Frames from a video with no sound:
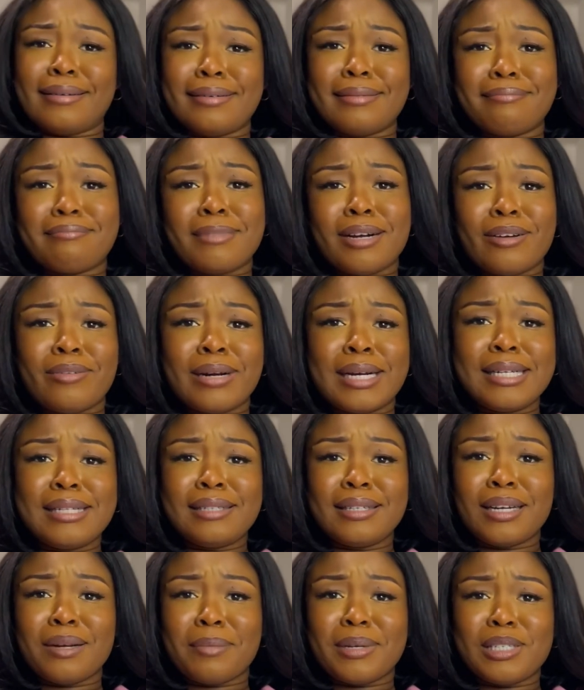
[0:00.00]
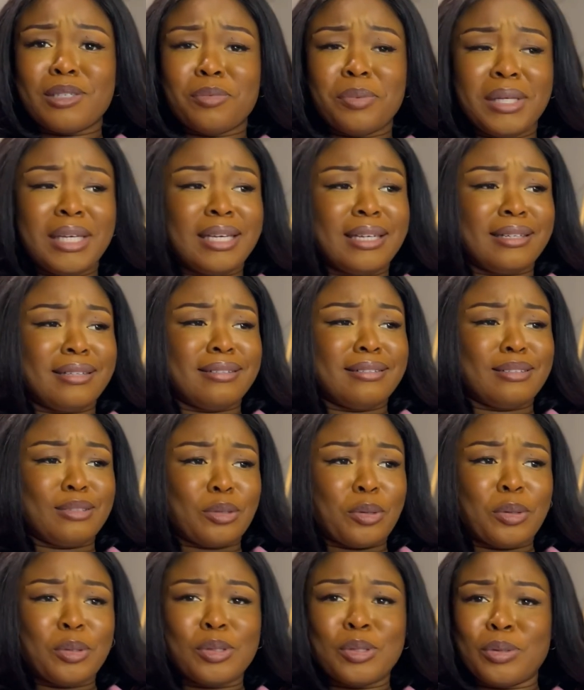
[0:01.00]
my writing and my speaking is
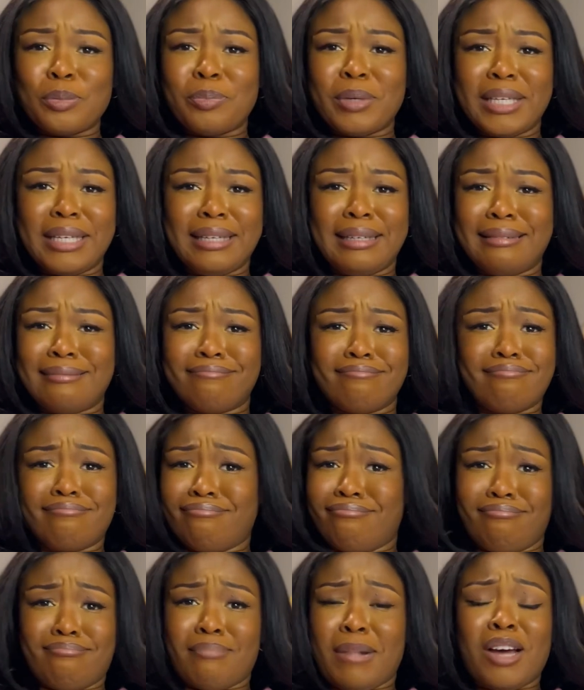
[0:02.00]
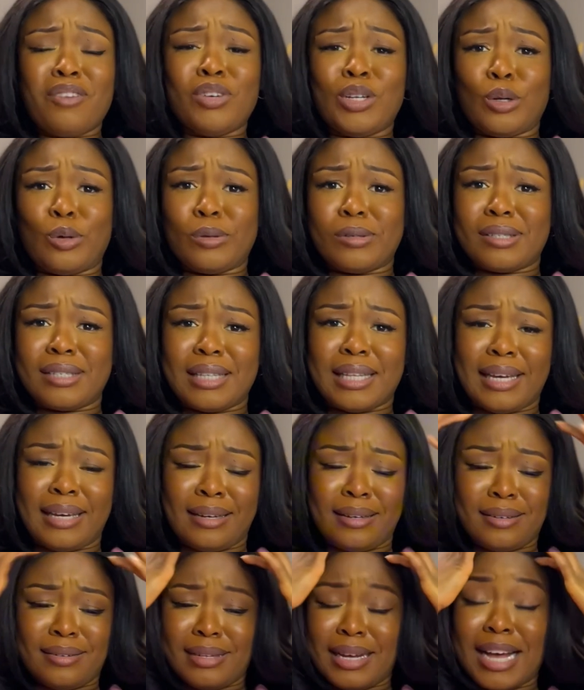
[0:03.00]
going to be marvelous,
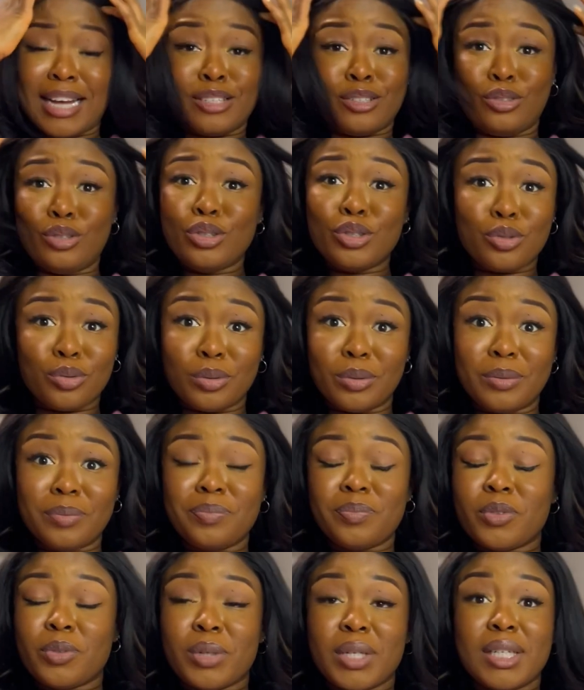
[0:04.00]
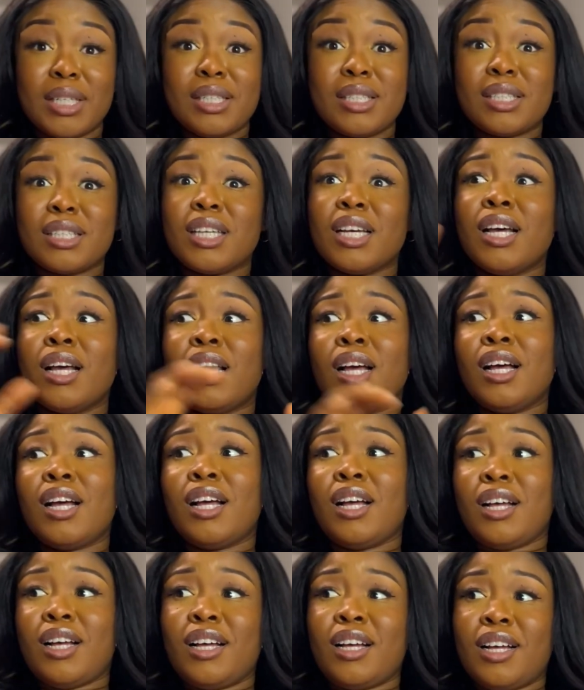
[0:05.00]
like as usual, right?
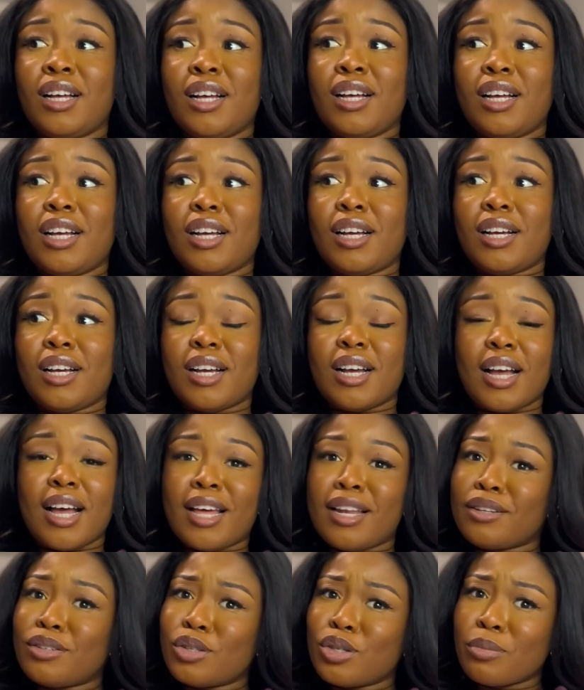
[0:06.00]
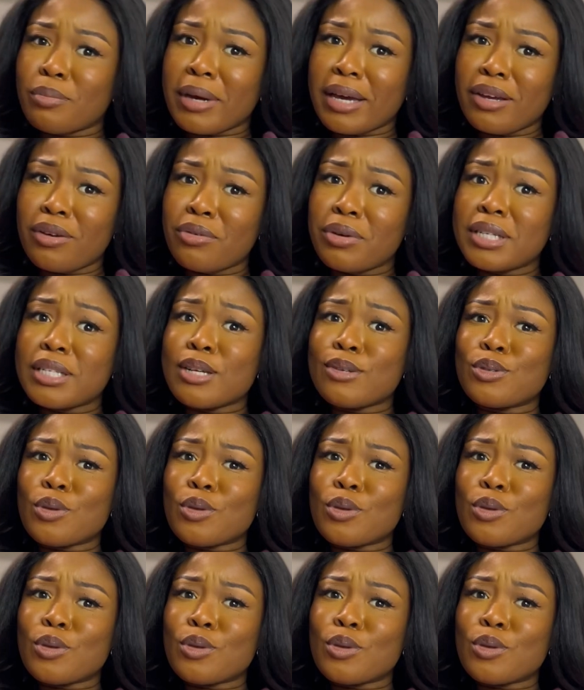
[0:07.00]
And to my greatest